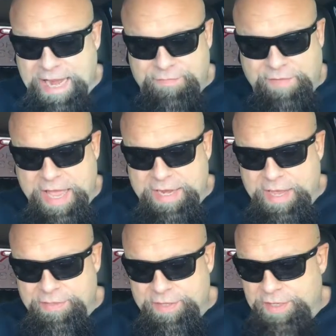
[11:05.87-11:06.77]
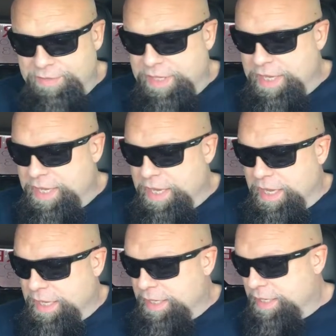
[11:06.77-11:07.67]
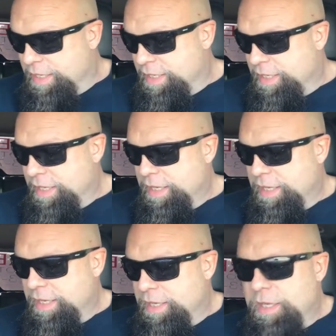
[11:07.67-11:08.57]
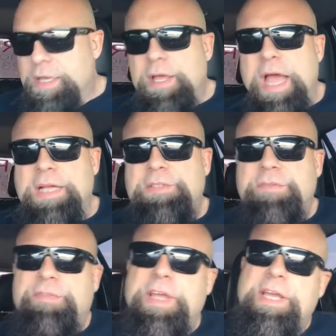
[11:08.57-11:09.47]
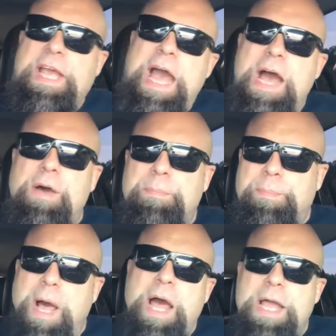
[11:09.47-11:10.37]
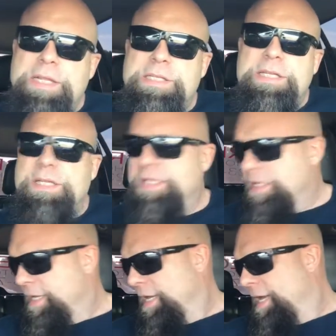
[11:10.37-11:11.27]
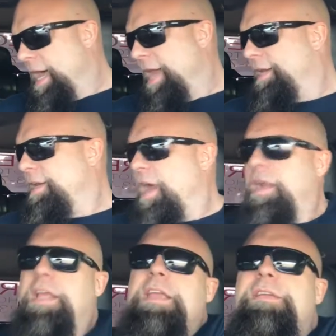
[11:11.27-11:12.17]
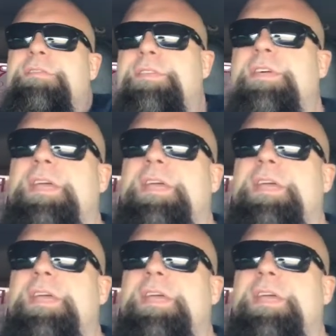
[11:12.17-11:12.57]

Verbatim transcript: didn't find nothing in the uh, actual fig aisle, but I did not leave